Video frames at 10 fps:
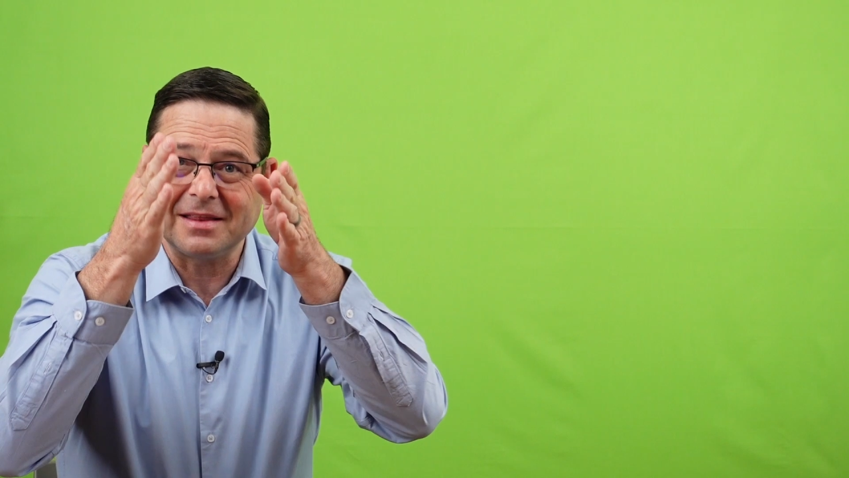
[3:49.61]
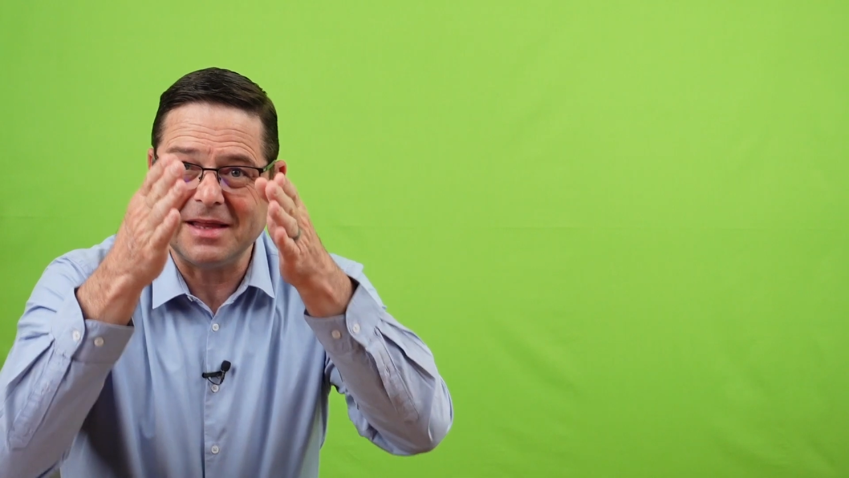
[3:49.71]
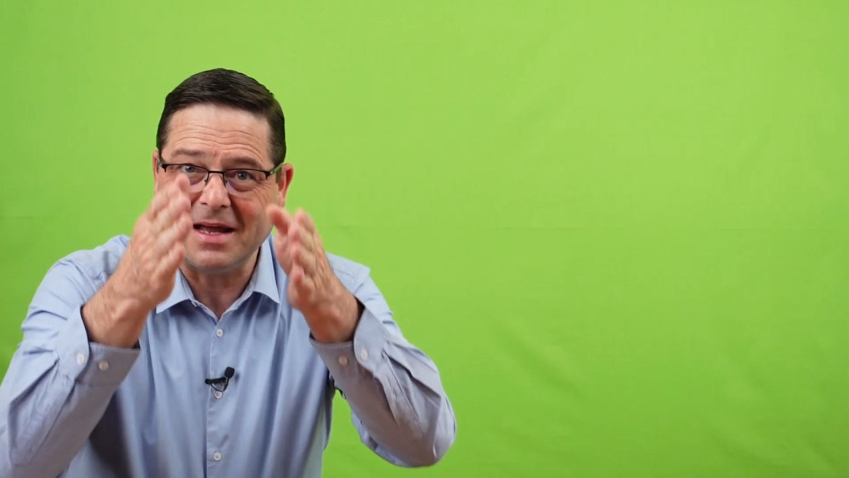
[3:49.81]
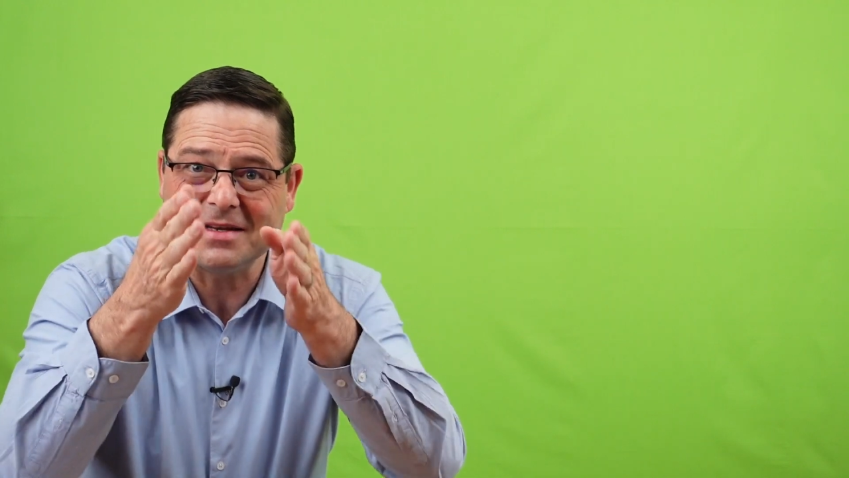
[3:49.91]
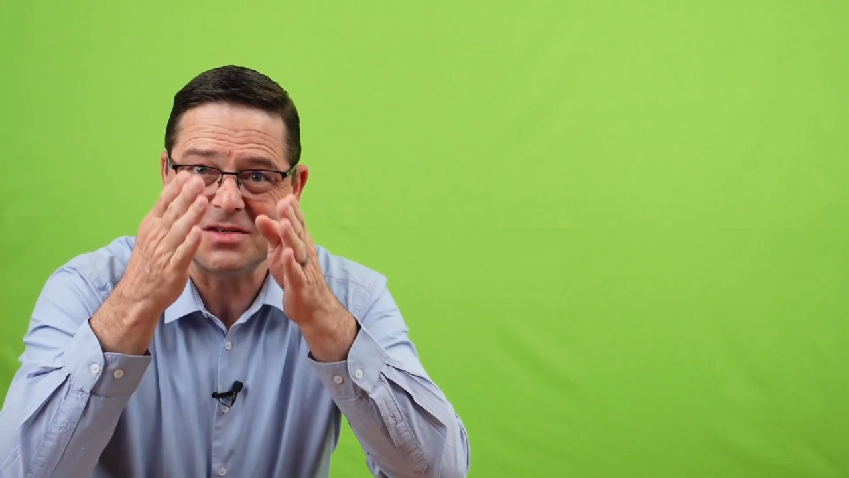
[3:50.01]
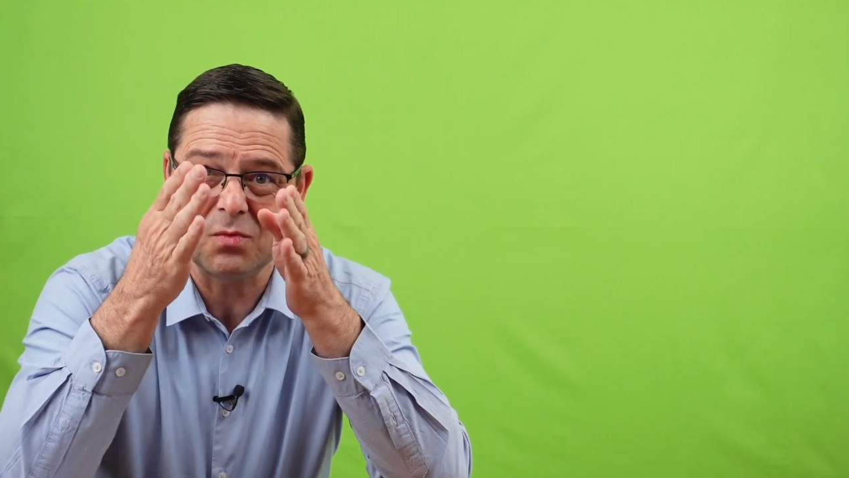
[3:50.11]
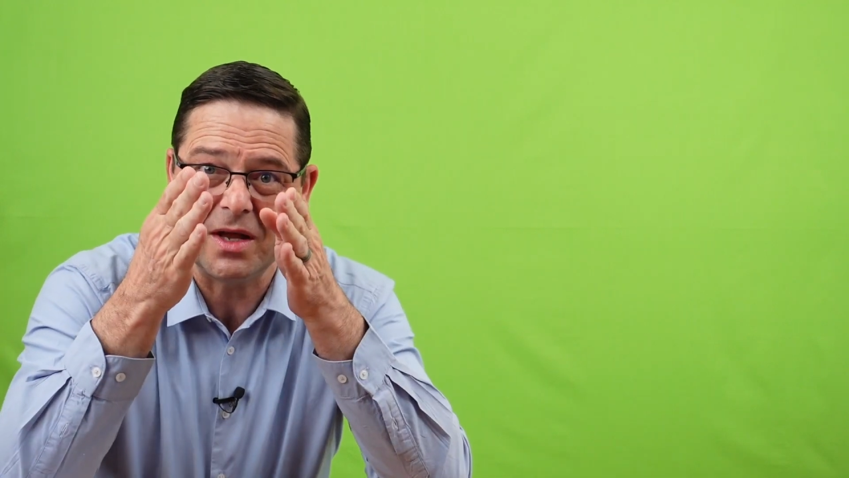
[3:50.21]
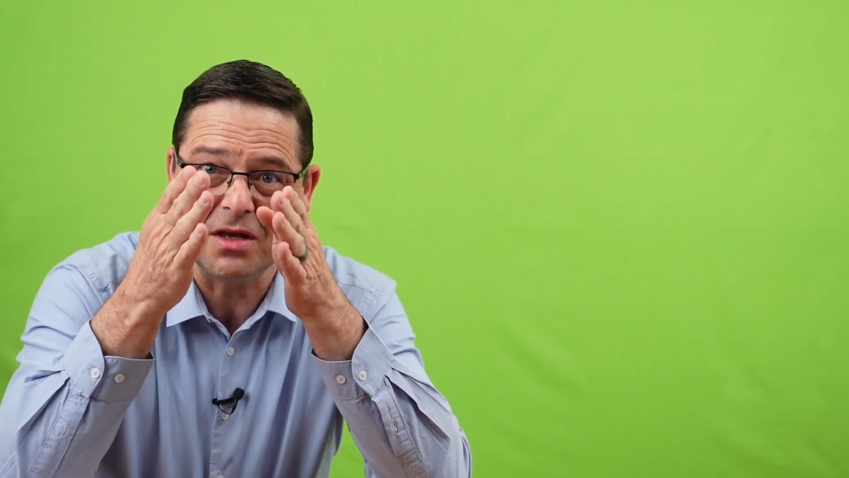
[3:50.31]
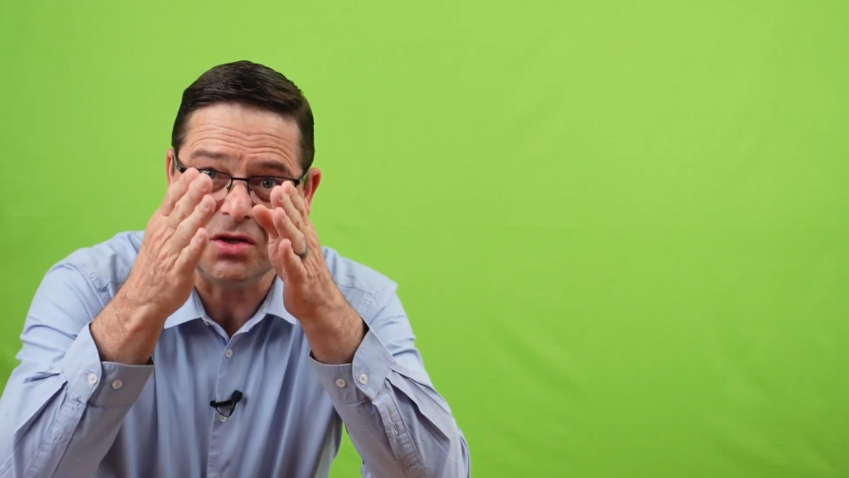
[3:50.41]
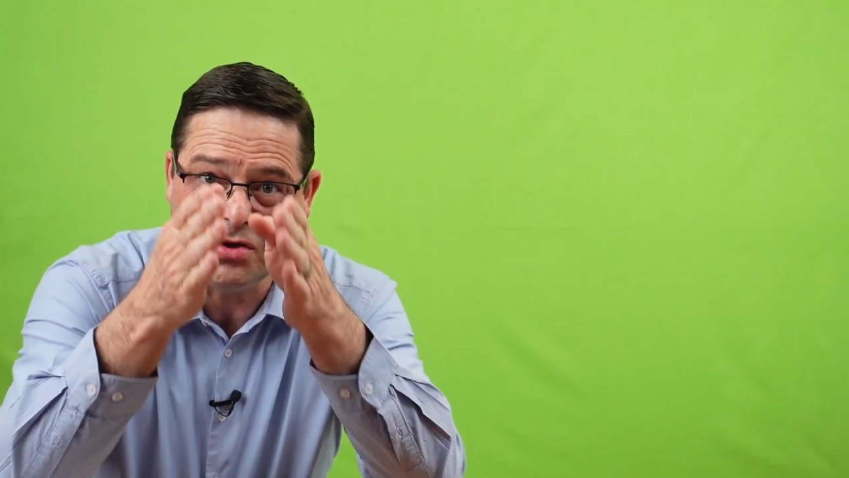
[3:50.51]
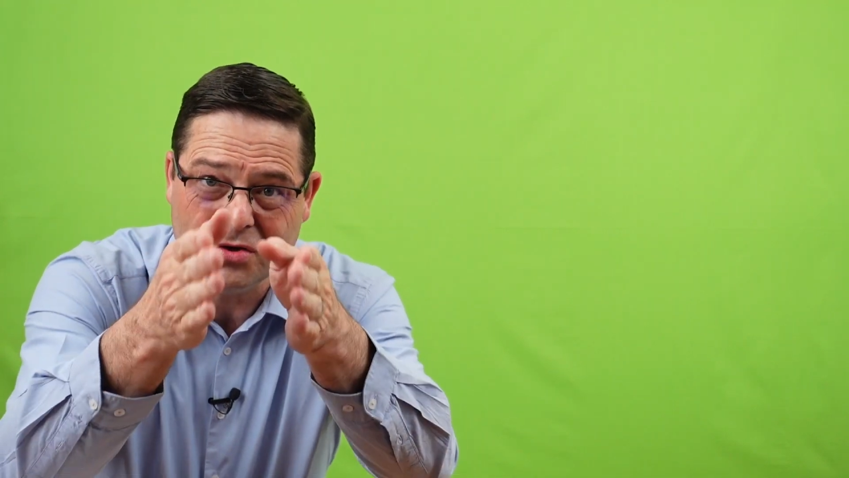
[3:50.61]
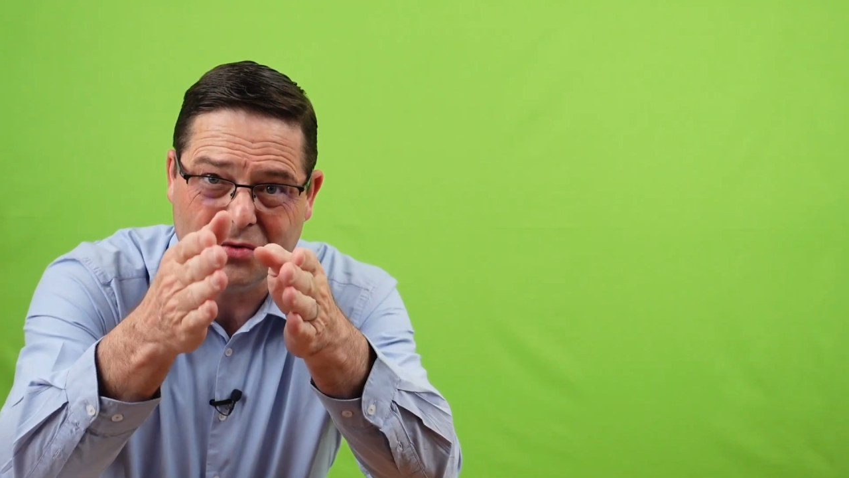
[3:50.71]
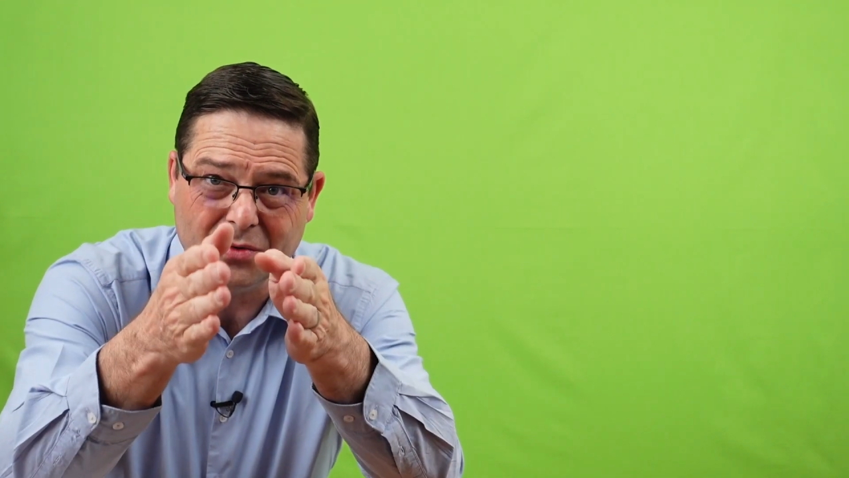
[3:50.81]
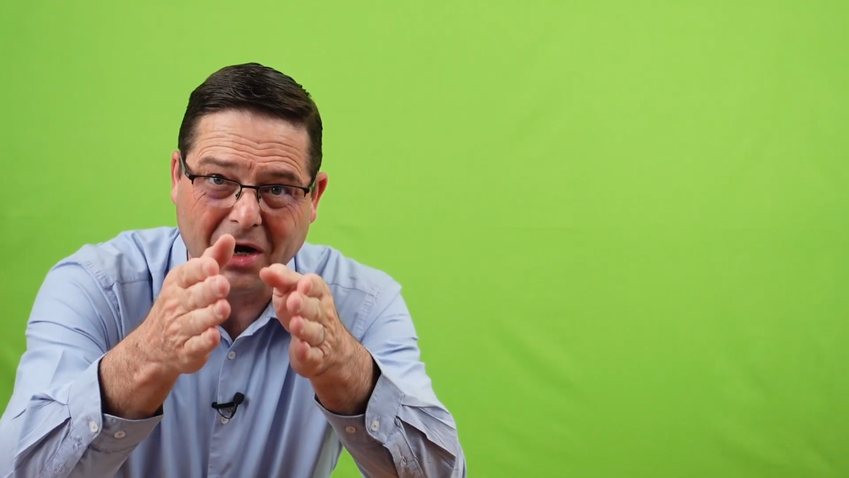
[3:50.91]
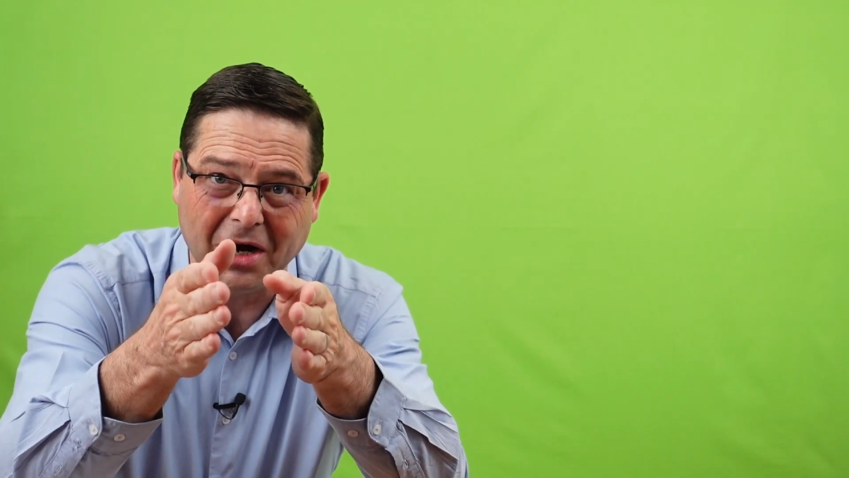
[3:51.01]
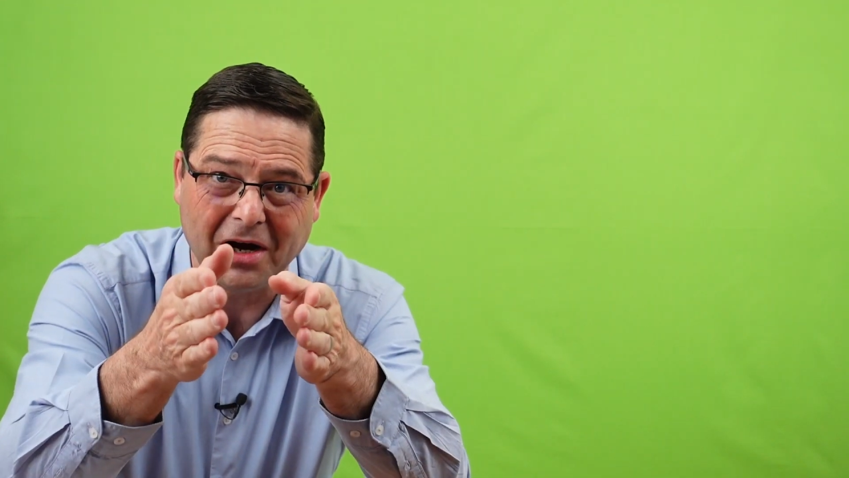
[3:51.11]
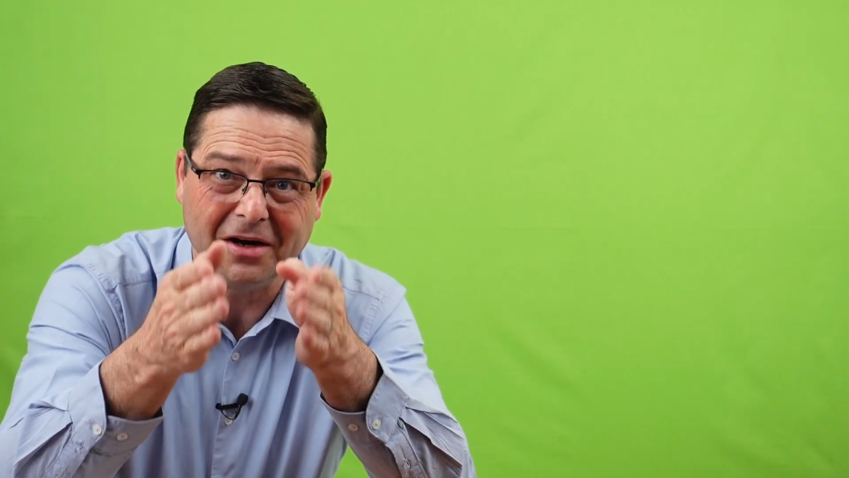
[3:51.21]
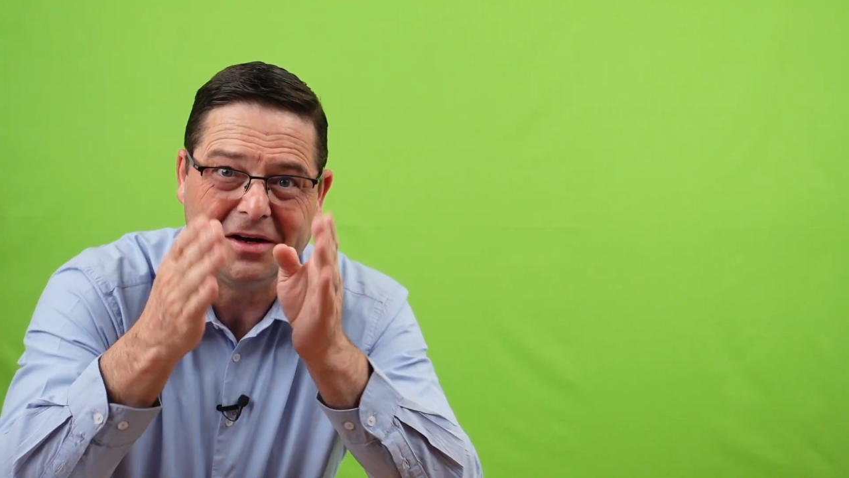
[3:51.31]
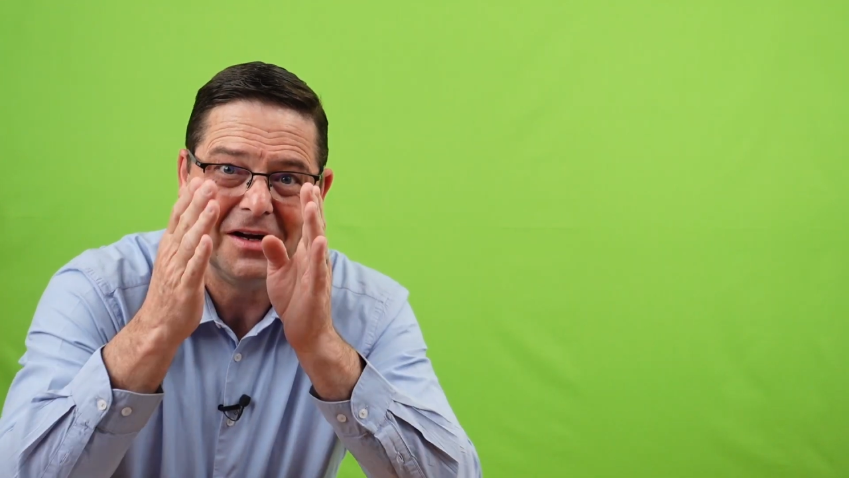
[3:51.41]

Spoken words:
that is where you are,